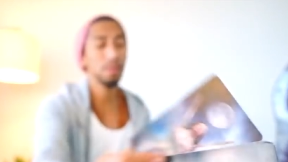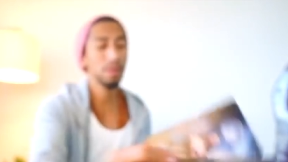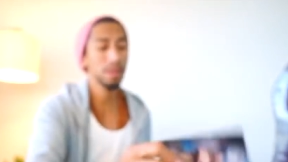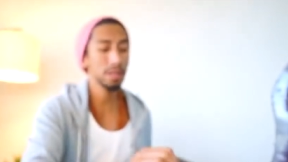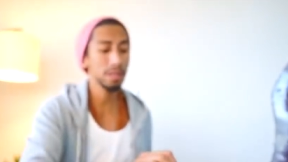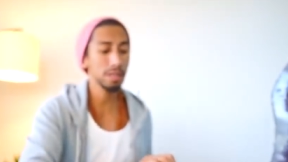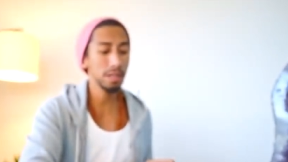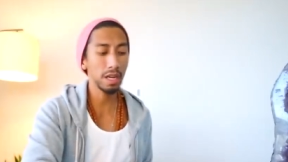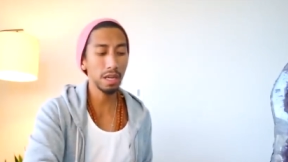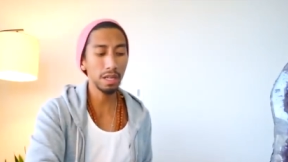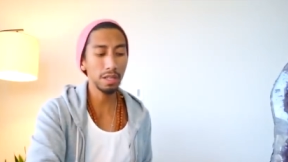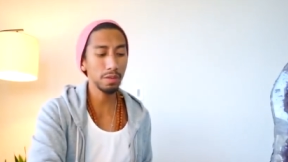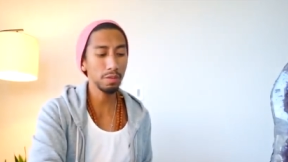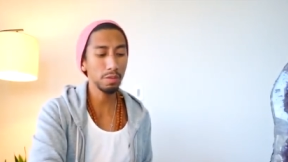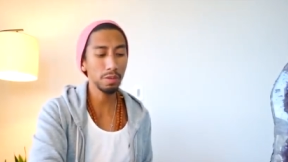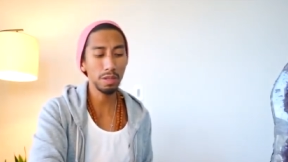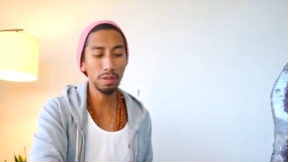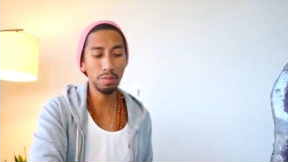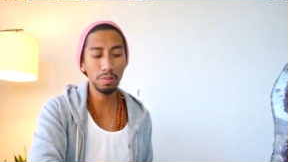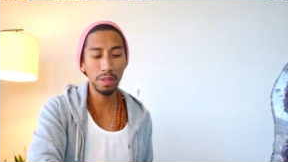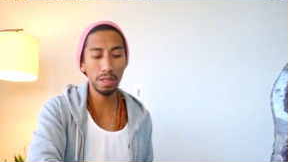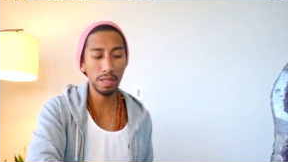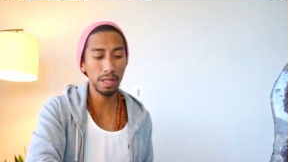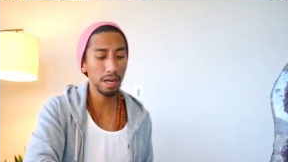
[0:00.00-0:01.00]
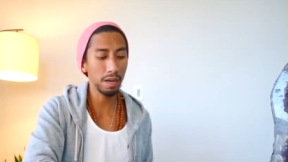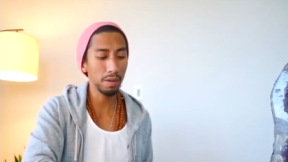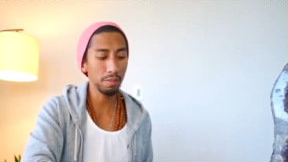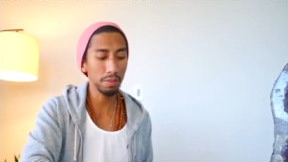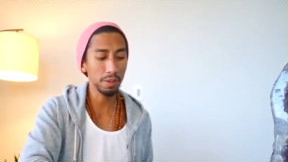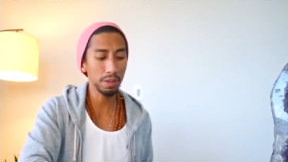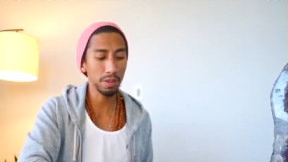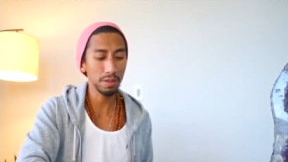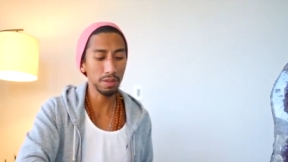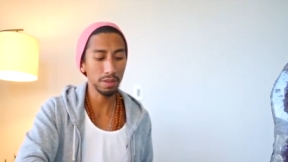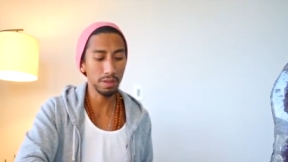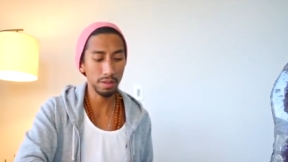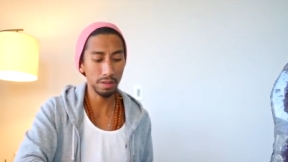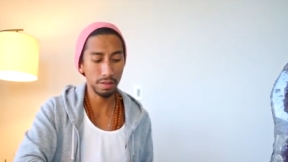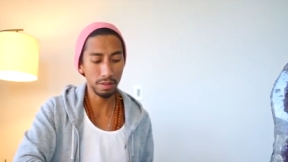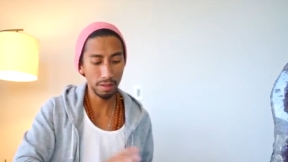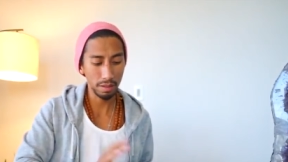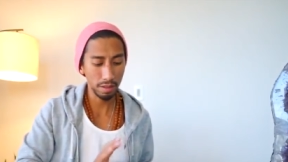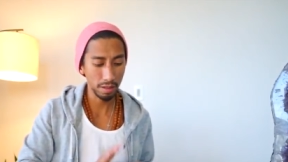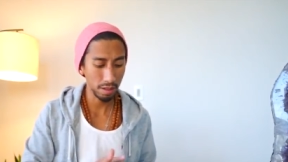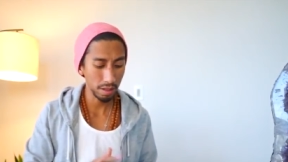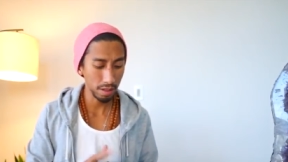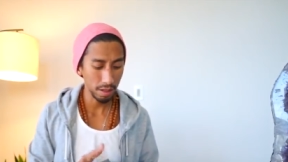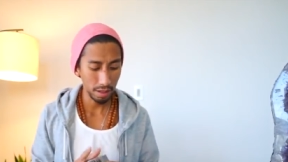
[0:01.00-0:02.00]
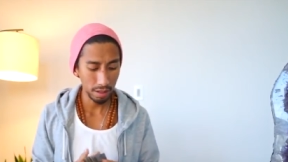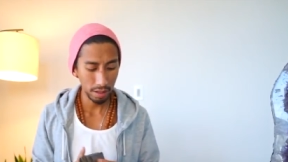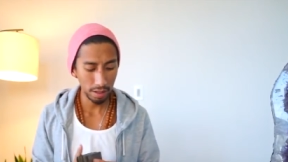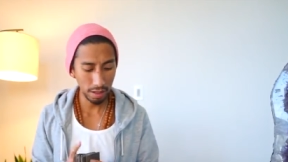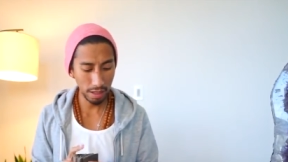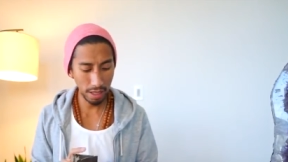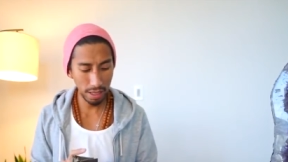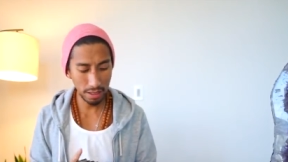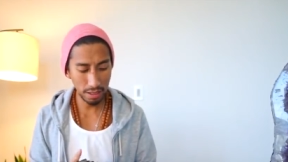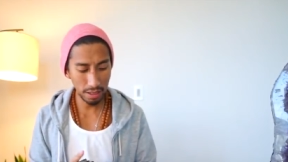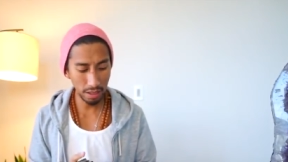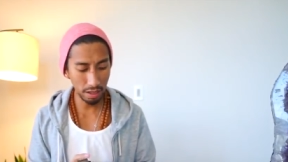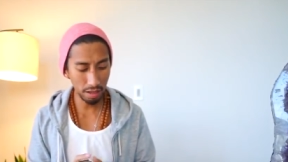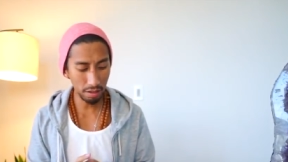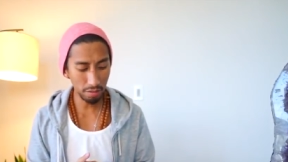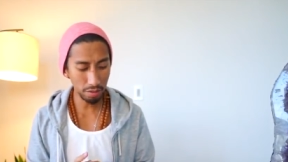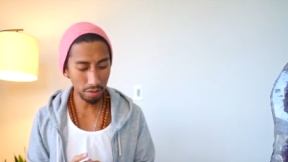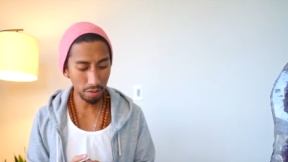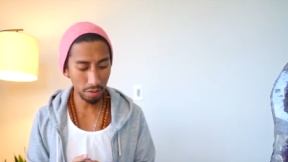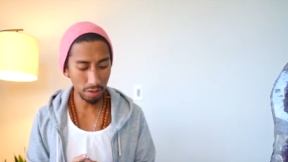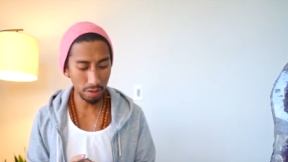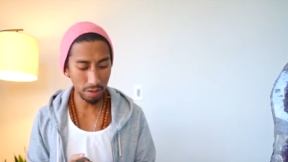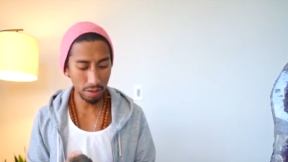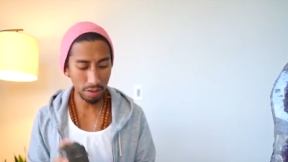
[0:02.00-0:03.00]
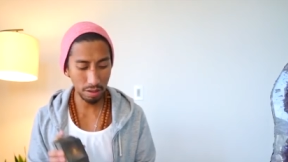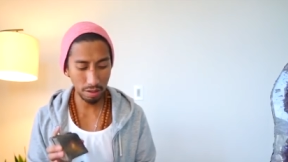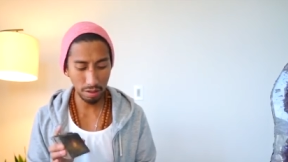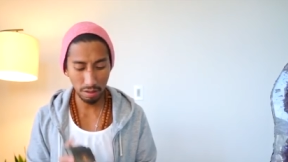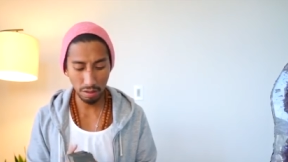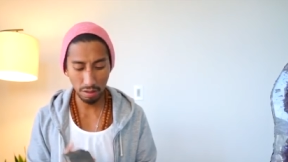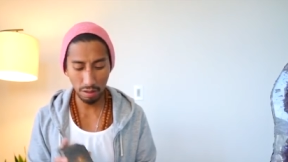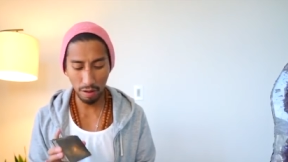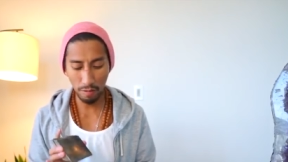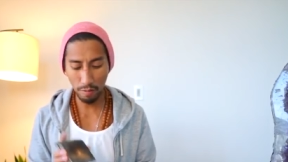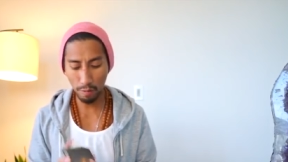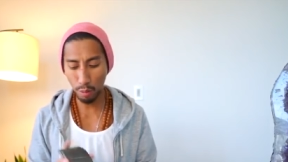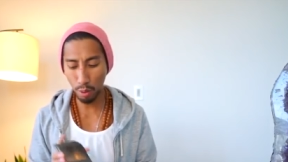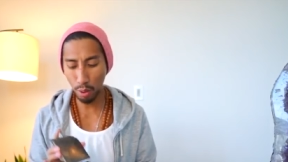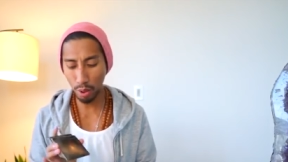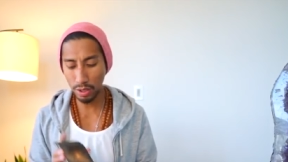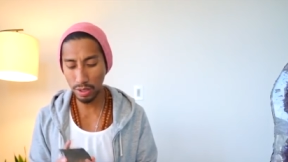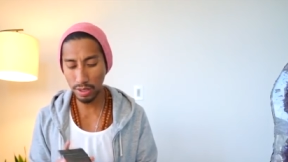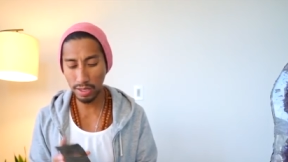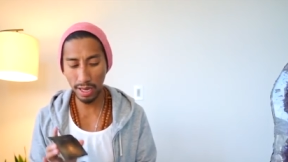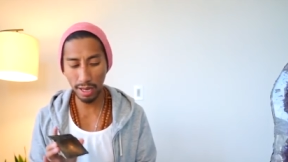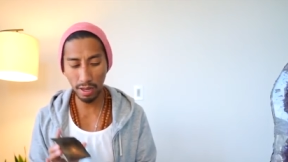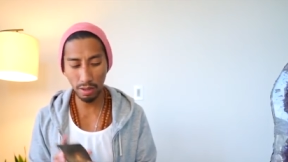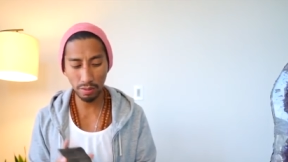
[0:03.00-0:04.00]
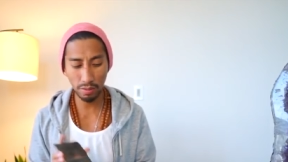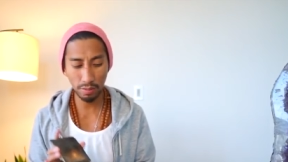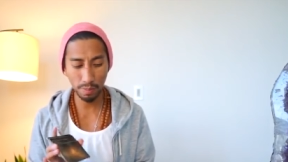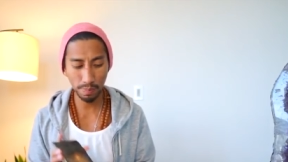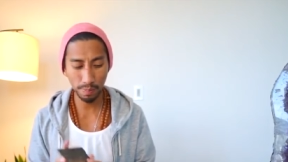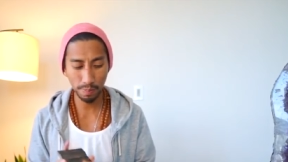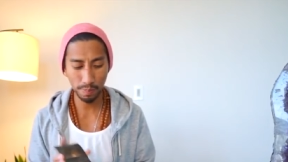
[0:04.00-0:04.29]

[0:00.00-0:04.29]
want I don't want to be that person. That's Eight of Swords. You have more doubt.